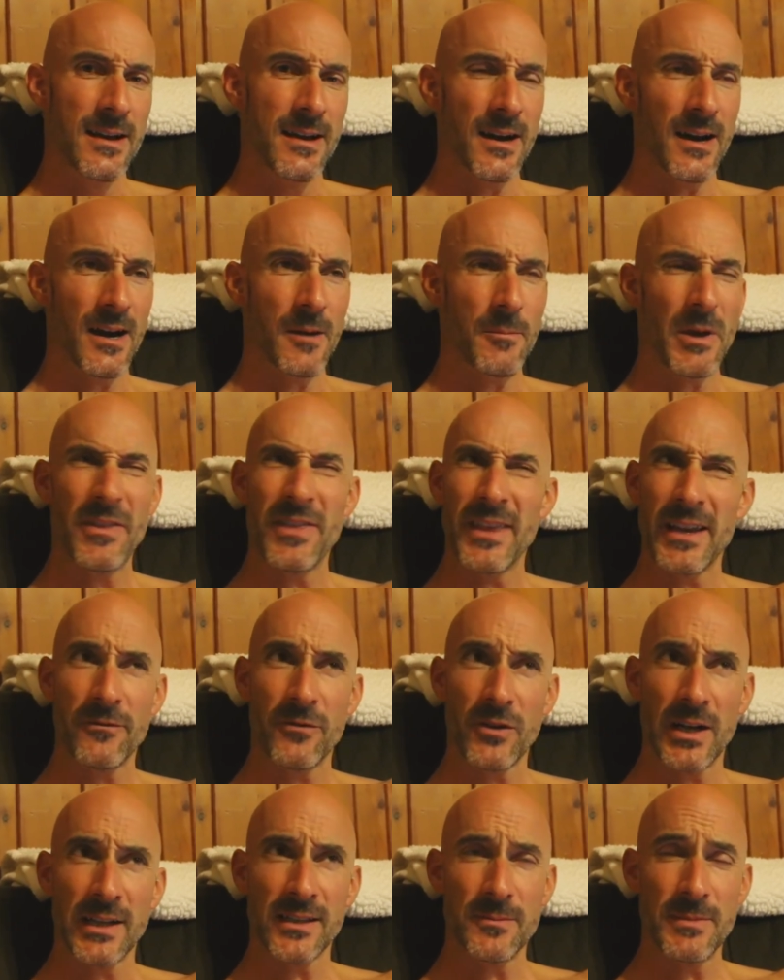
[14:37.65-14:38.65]
um, I think I
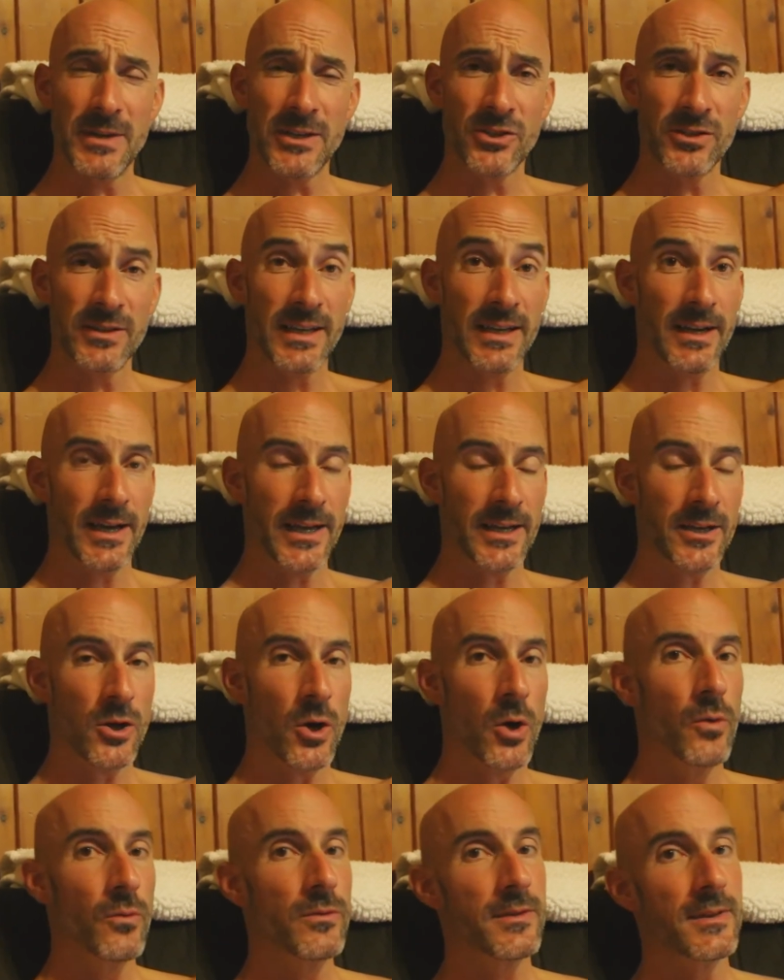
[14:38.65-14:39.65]
forgot to mention that I
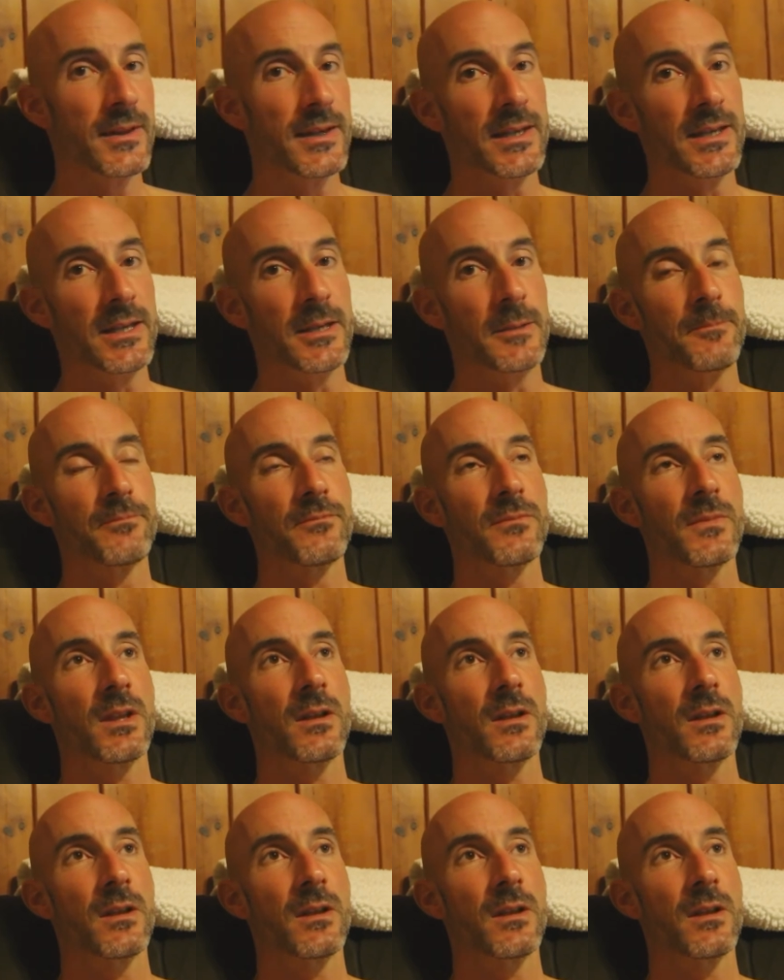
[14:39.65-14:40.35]
coat the